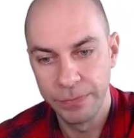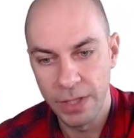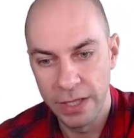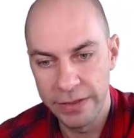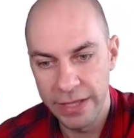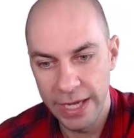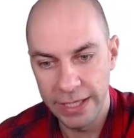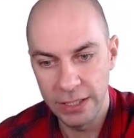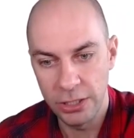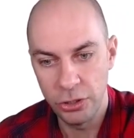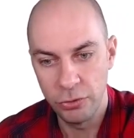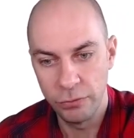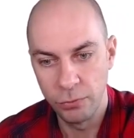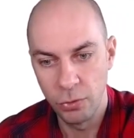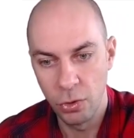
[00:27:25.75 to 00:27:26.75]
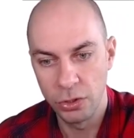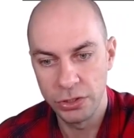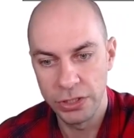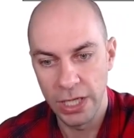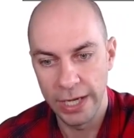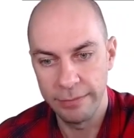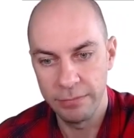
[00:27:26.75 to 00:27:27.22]
Then you've got
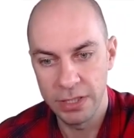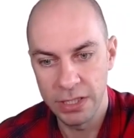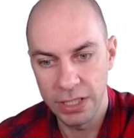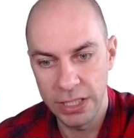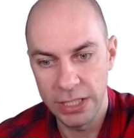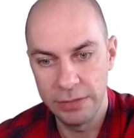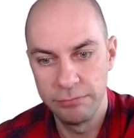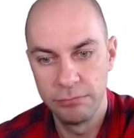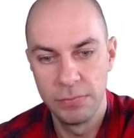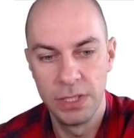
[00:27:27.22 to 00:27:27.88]
time 3,